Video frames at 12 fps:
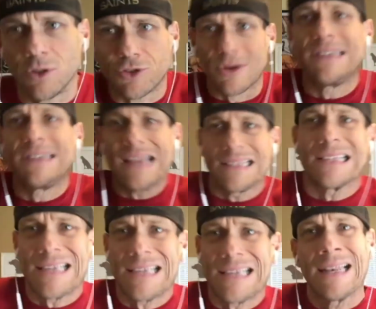doing 3
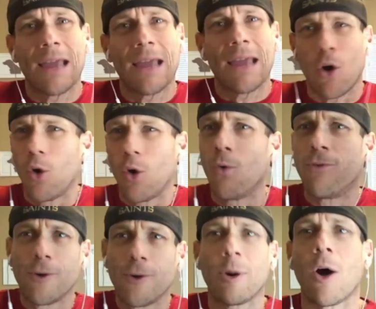sets of 10, like my old
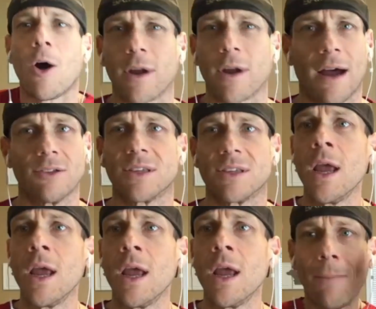football workouts.
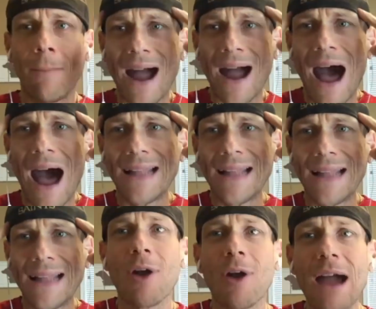And my
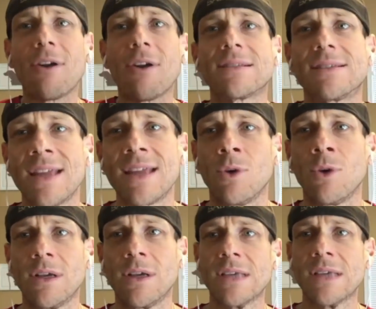idea of progress
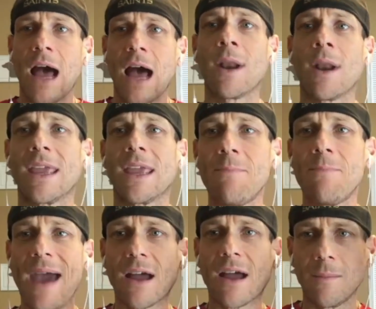then was I want to
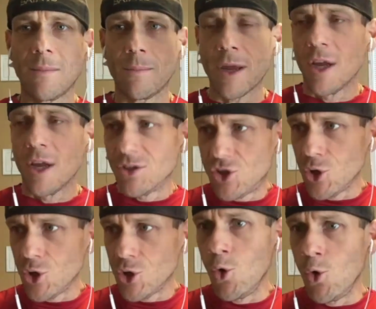get back up
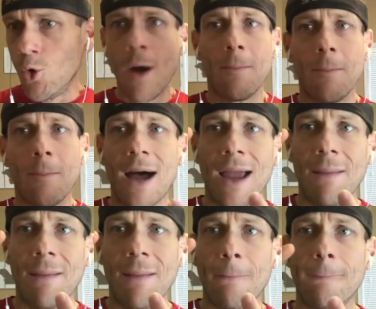to
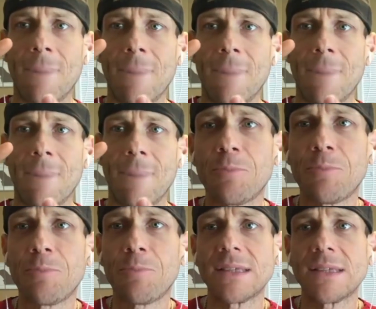my
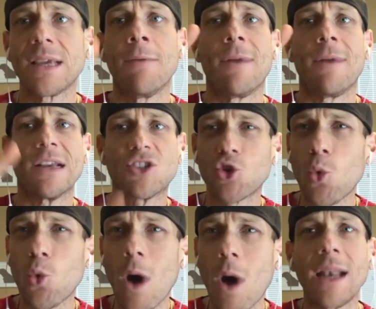bench press and my
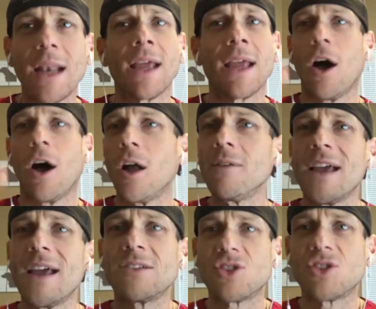squat and all of that